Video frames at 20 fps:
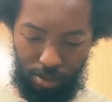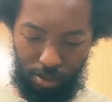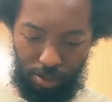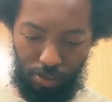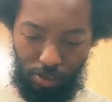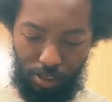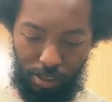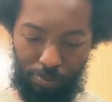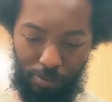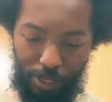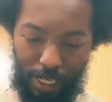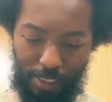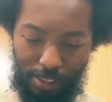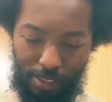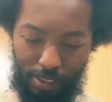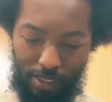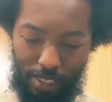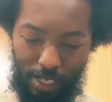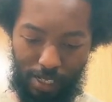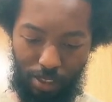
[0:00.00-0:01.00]
So it's
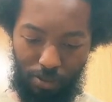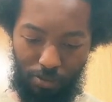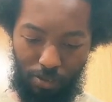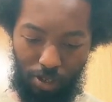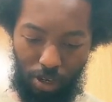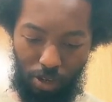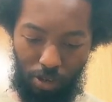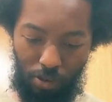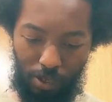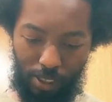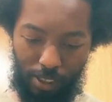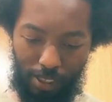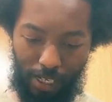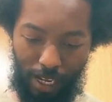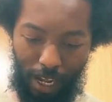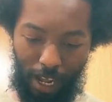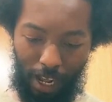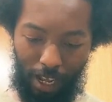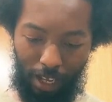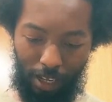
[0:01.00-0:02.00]
basically letting you know it's
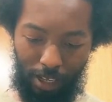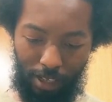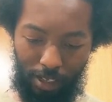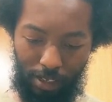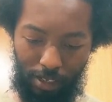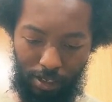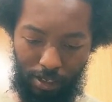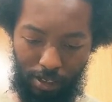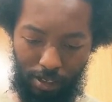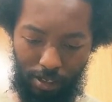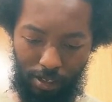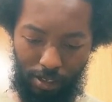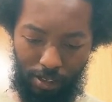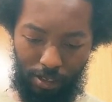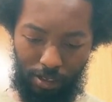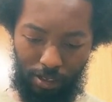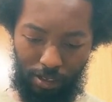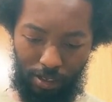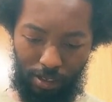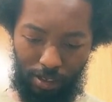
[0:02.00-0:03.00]
got
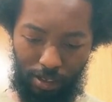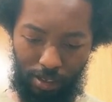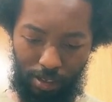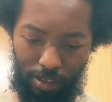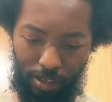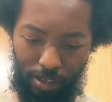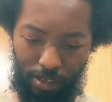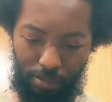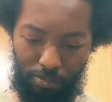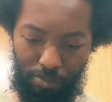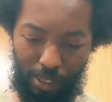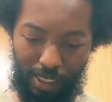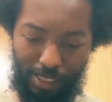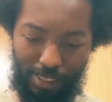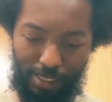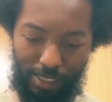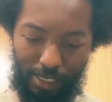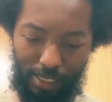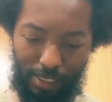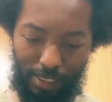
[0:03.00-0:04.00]

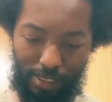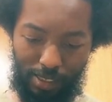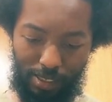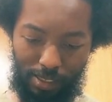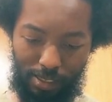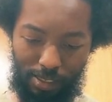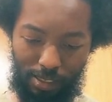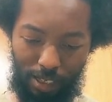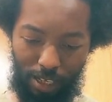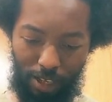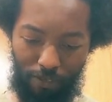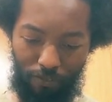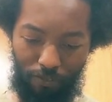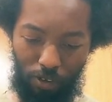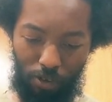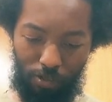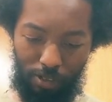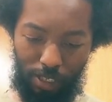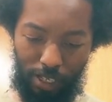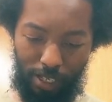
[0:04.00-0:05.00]
B6 and
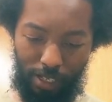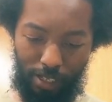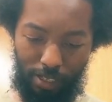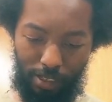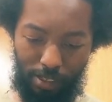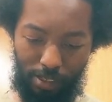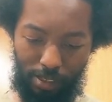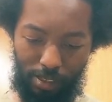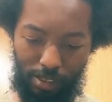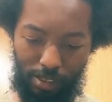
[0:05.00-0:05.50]
folate.